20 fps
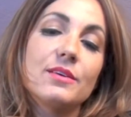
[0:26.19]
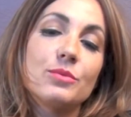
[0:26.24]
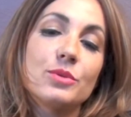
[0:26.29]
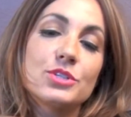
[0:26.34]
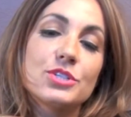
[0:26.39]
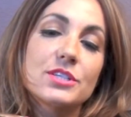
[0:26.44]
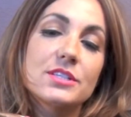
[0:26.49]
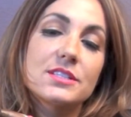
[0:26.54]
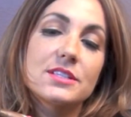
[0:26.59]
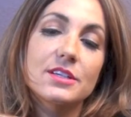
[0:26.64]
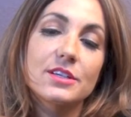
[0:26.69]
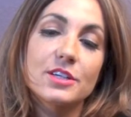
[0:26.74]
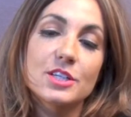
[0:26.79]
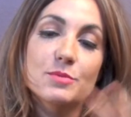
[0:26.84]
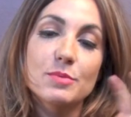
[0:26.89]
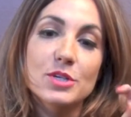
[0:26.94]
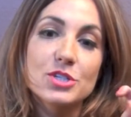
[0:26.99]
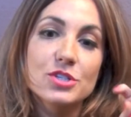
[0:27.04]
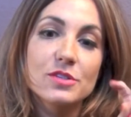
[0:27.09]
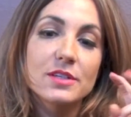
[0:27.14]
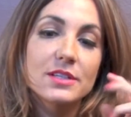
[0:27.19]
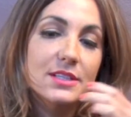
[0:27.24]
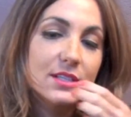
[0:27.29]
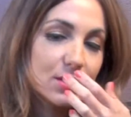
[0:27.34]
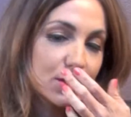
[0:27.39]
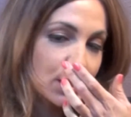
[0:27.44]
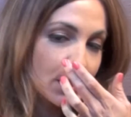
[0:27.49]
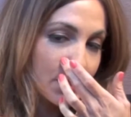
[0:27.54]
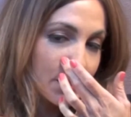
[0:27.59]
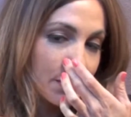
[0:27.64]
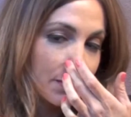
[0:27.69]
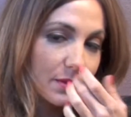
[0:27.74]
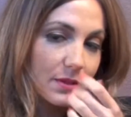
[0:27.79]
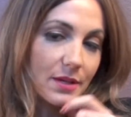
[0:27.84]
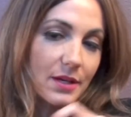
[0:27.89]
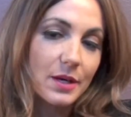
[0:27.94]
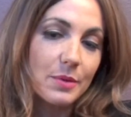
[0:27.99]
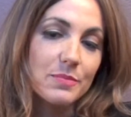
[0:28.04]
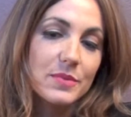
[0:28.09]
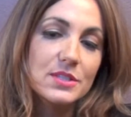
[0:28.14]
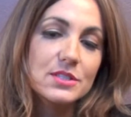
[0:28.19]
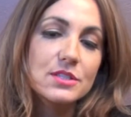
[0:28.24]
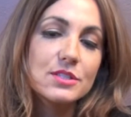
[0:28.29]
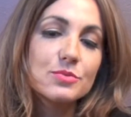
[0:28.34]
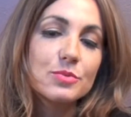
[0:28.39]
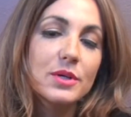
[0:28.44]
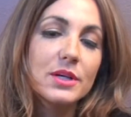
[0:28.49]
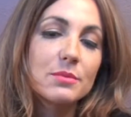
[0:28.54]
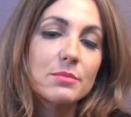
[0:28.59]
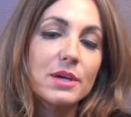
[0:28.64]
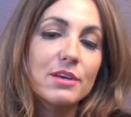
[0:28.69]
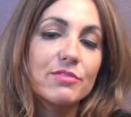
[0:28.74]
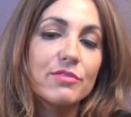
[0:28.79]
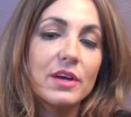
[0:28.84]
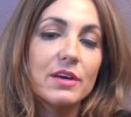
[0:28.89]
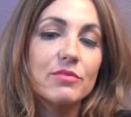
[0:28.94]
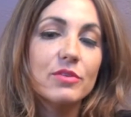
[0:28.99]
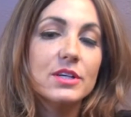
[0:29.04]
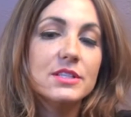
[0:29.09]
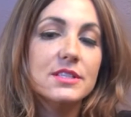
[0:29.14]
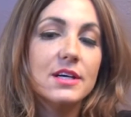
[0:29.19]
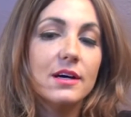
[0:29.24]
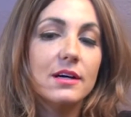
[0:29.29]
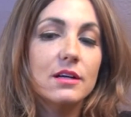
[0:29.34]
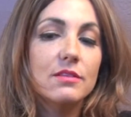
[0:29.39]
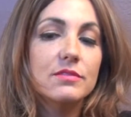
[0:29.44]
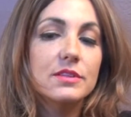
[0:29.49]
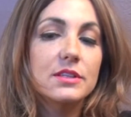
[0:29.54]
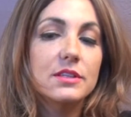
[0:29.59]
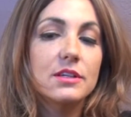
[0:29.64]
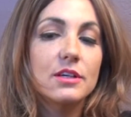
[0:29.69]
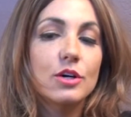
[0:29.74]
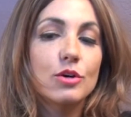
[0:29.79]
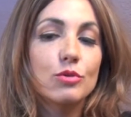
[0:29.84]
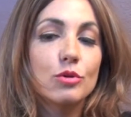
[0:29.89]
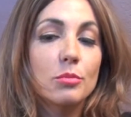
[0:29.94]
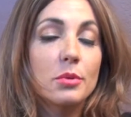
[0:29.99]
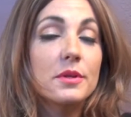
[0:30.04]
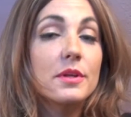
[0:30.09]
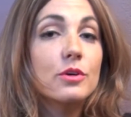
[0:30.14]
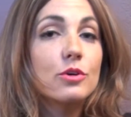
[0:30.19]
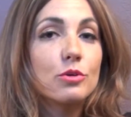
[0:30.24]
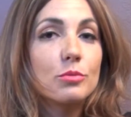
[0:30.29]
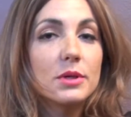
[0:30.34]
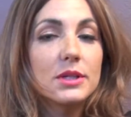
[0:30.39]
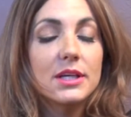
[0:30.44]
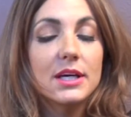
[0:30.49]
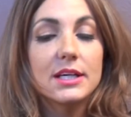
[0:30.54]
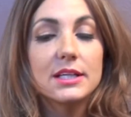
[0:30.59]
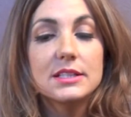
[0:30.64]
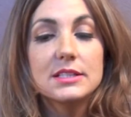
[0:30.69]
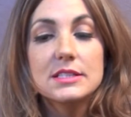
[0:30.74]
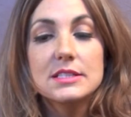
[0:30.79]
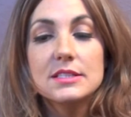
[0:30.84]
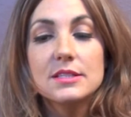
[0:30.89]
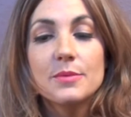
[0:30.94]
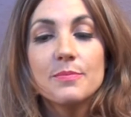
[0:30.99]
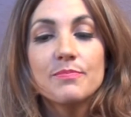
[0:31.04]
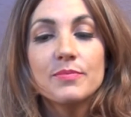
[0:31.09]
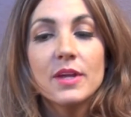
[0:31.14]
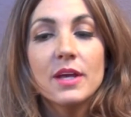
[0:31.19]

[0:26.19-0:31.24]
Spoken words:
which is their special edition. This is one of my favorites out of the Aroma de Cuba lines.